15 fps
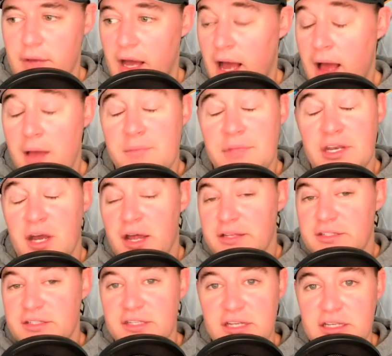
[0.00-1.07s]
I mean,
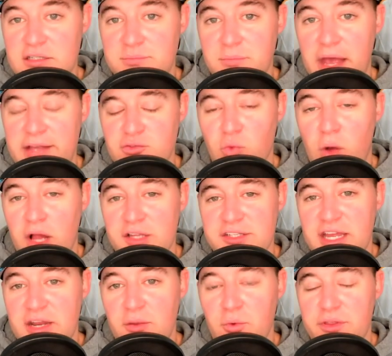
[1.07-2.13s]
honestly, as well as
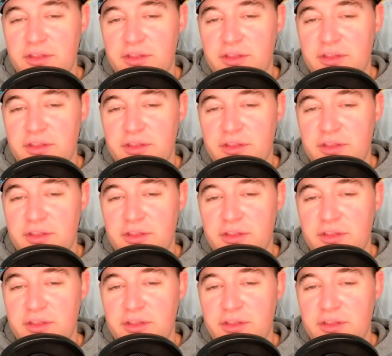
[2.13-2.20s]
anyone